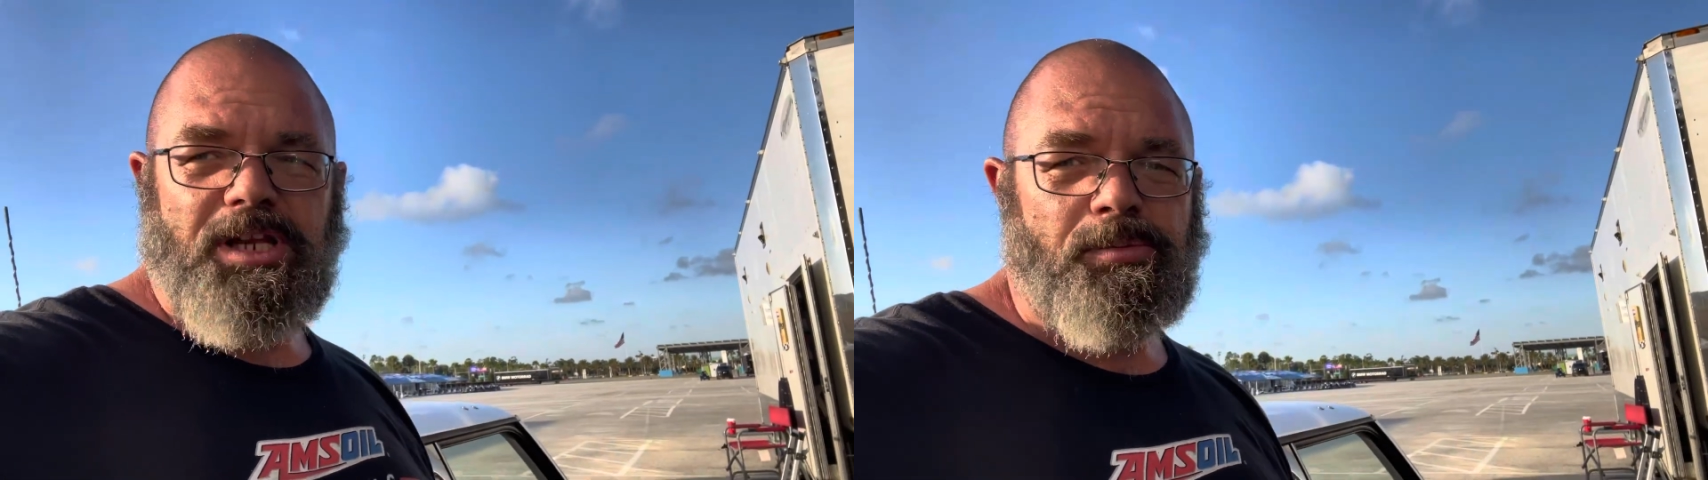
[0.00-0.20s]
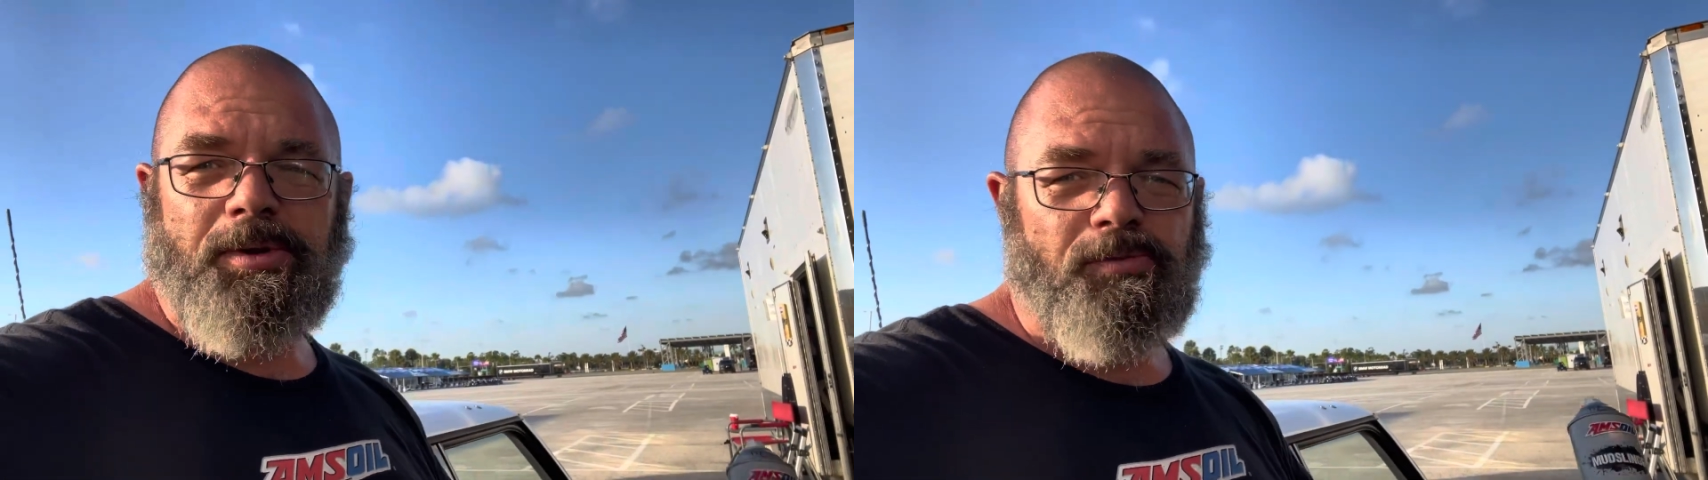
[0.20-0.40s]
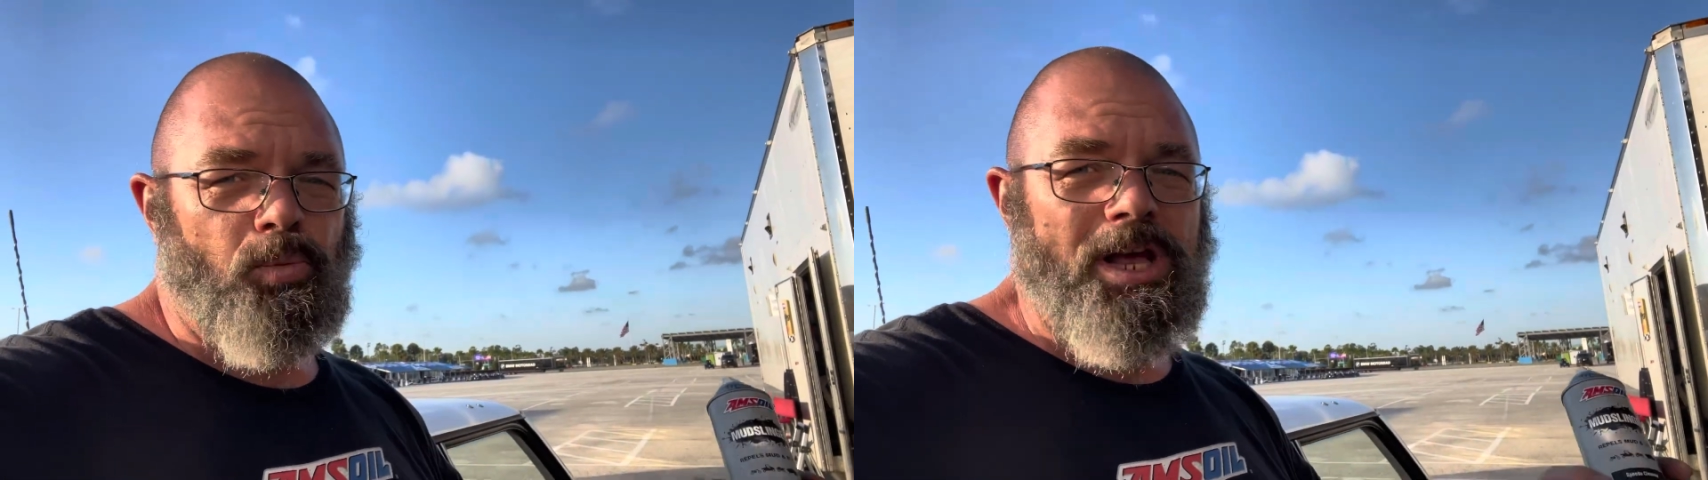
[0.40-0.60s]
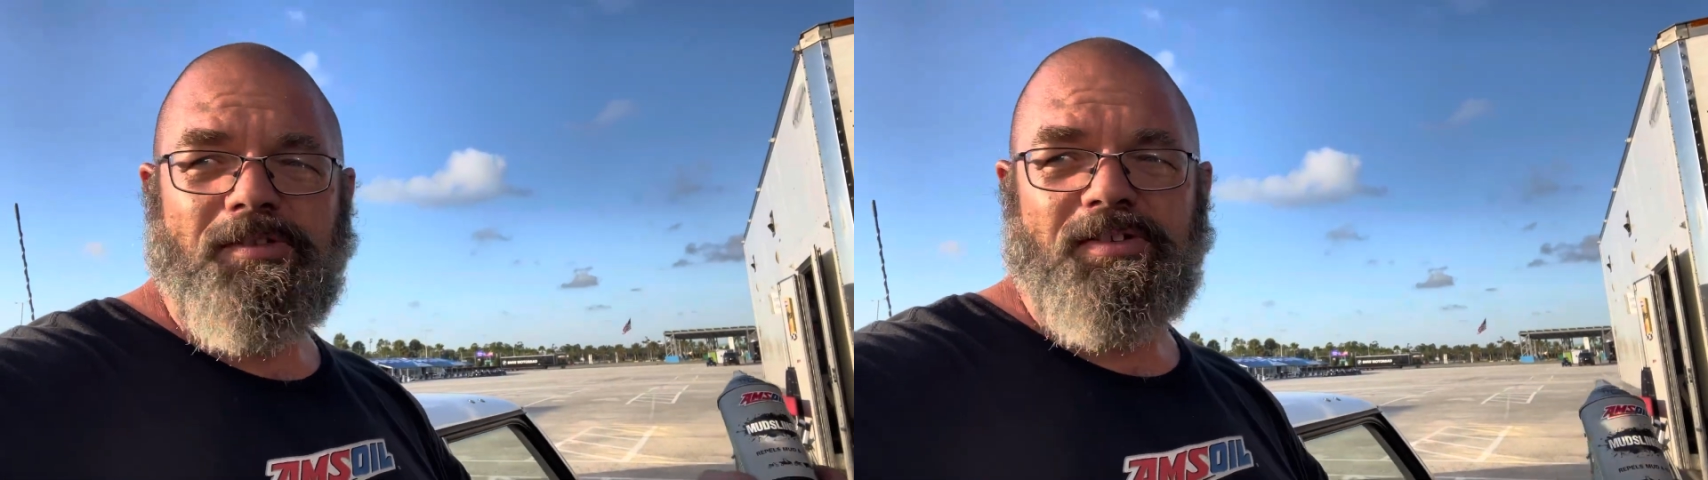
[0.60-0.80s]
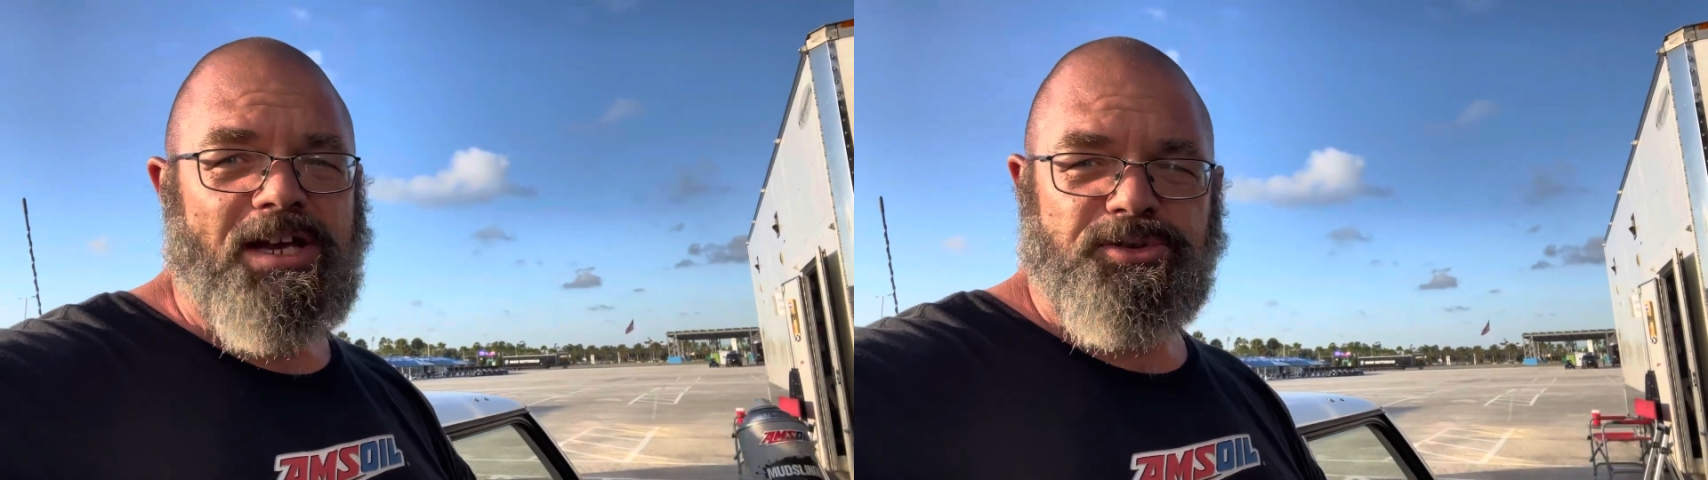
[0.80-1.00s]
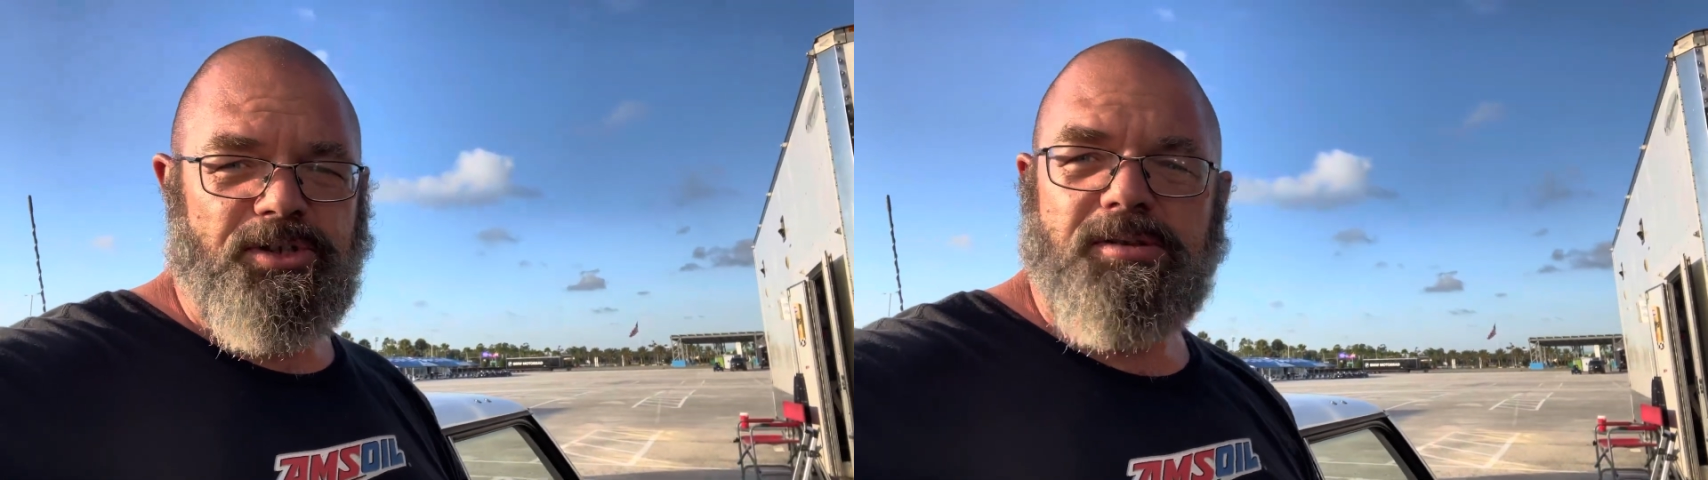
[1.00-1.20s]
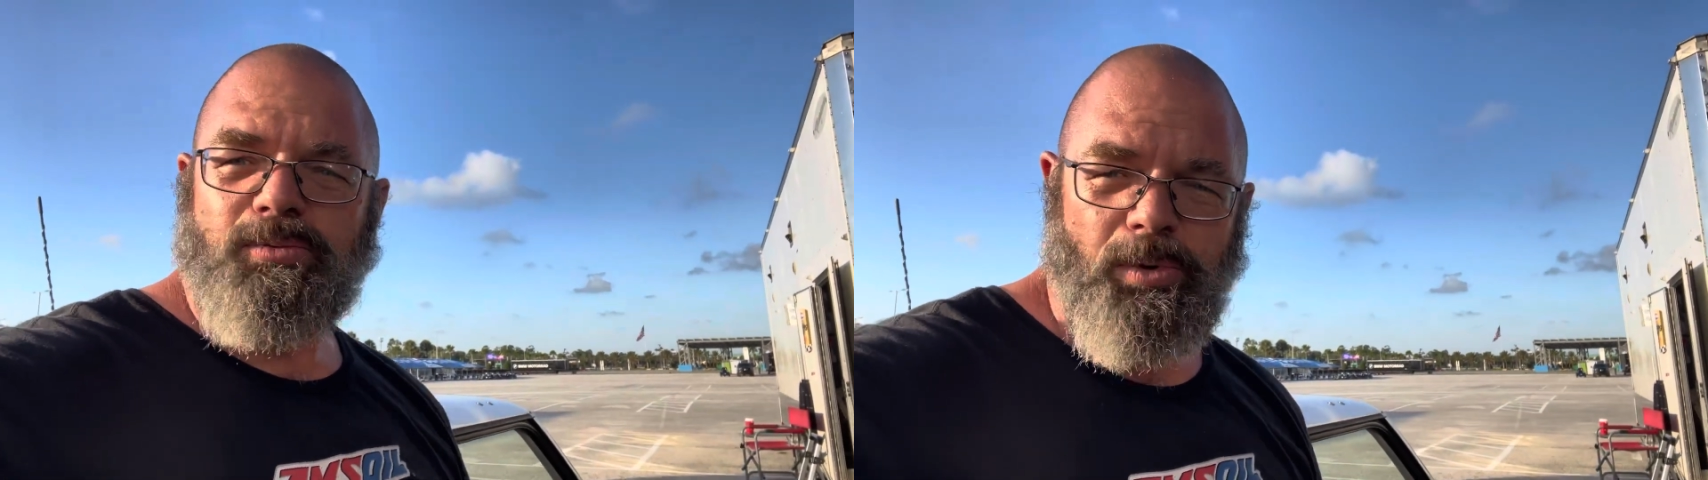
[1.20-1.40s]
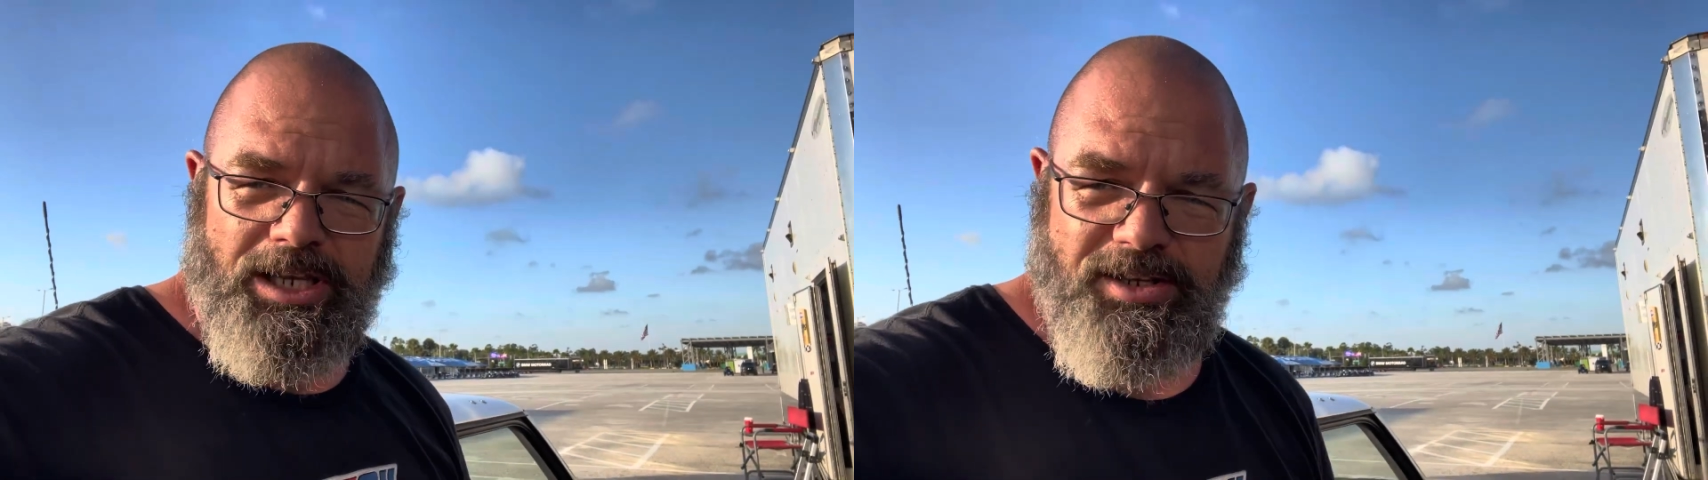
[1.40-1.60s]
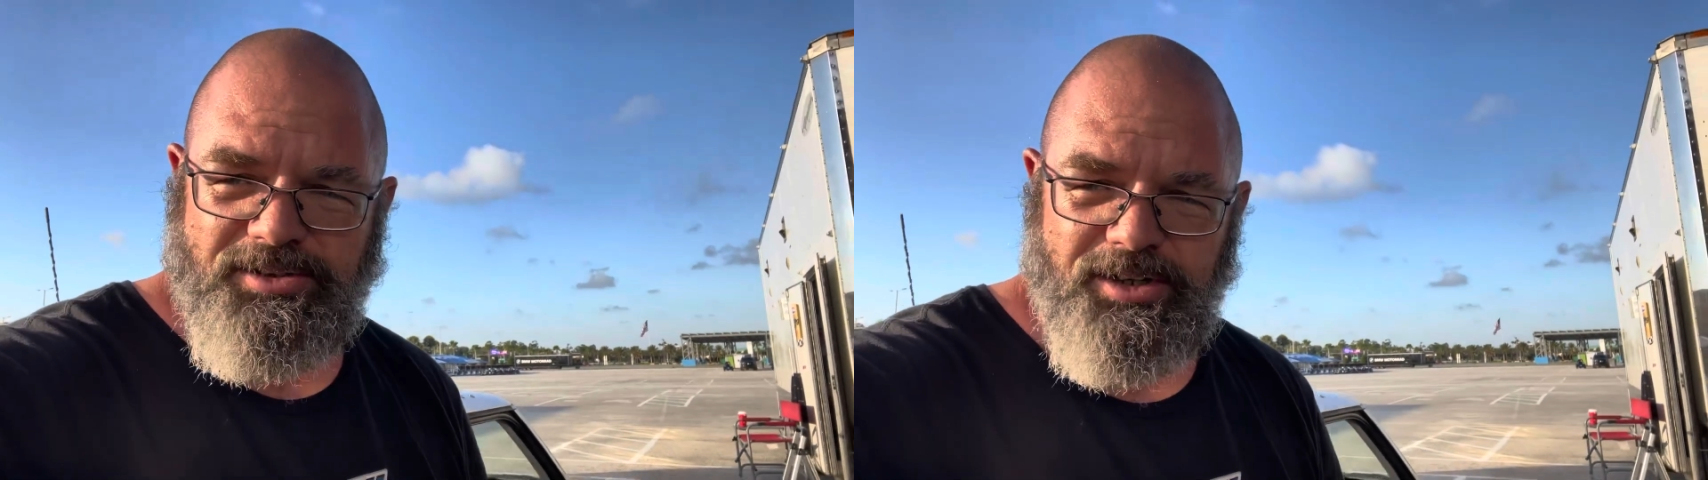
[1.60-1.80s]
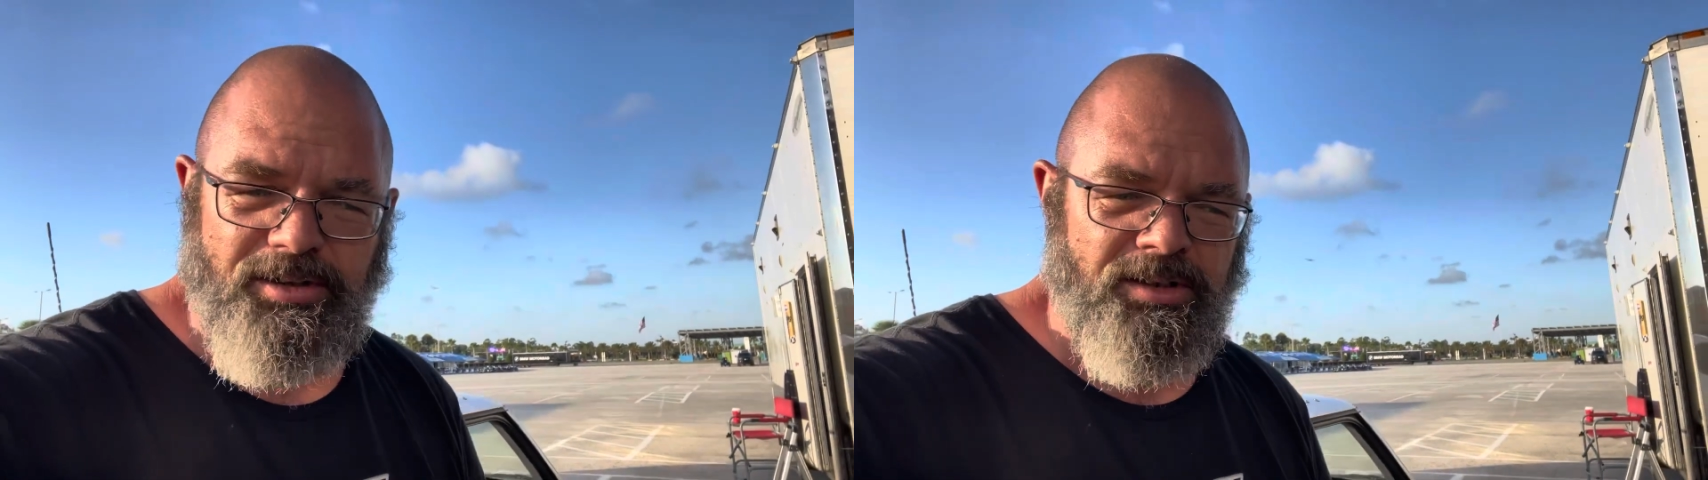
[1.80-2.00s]
That'd be way faster, way
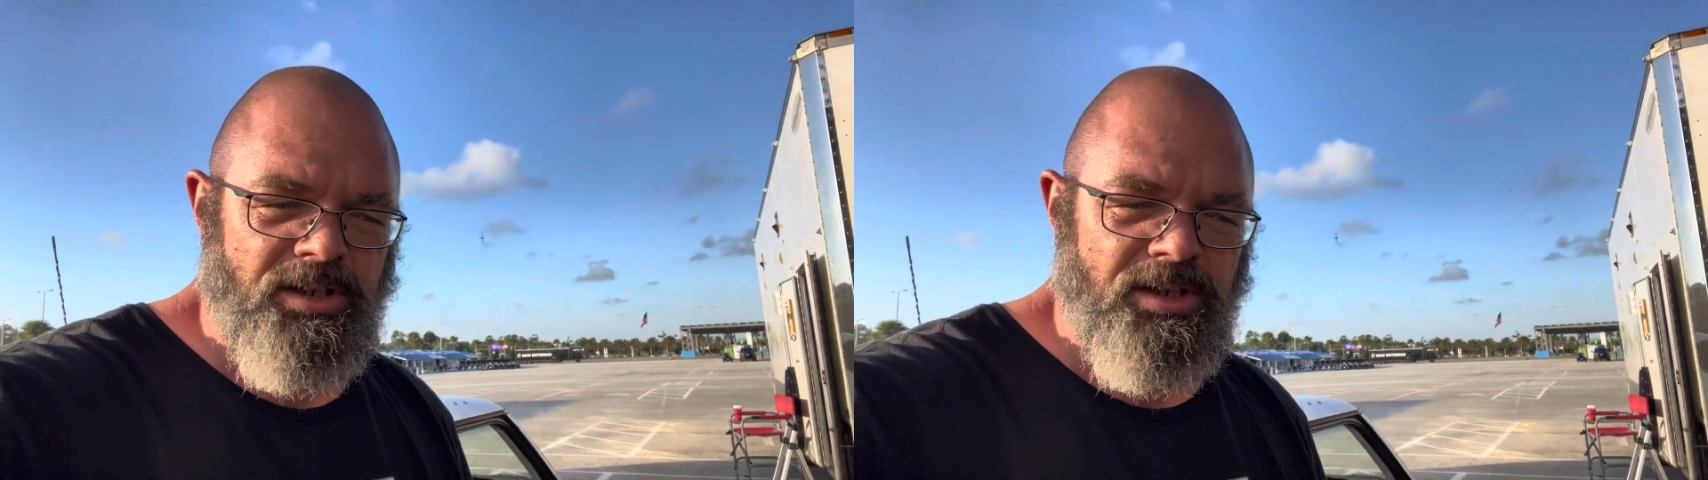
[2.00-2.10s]
easier.